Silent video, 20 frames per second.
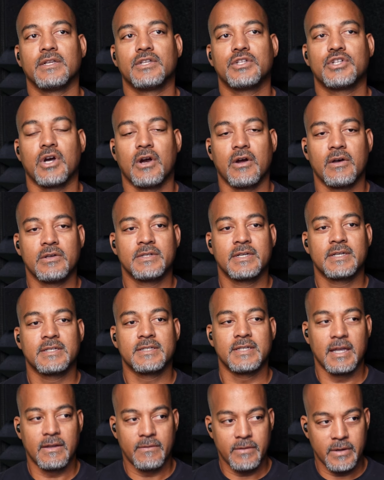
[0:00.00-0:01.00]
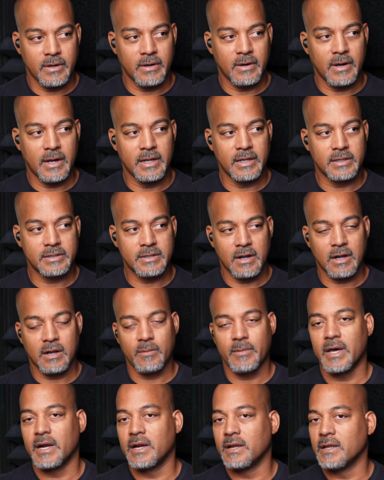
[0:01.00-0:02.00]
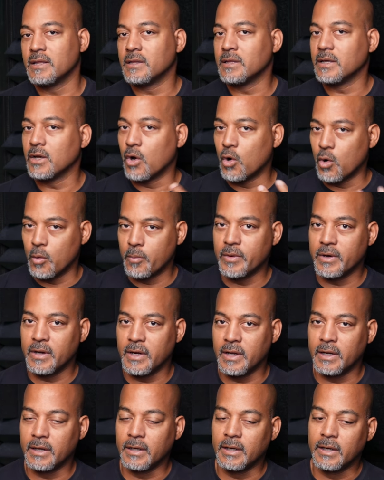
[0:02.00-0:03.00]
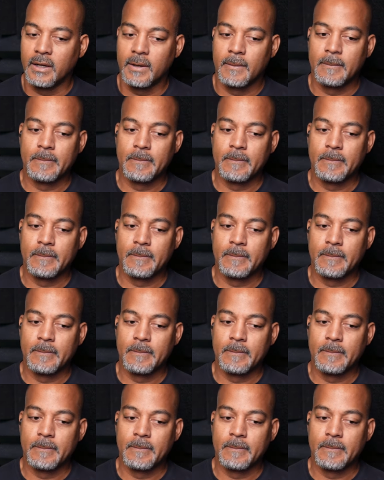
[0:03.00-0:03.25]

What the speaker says: Charles Xavier. I didn't talk about it in the opening,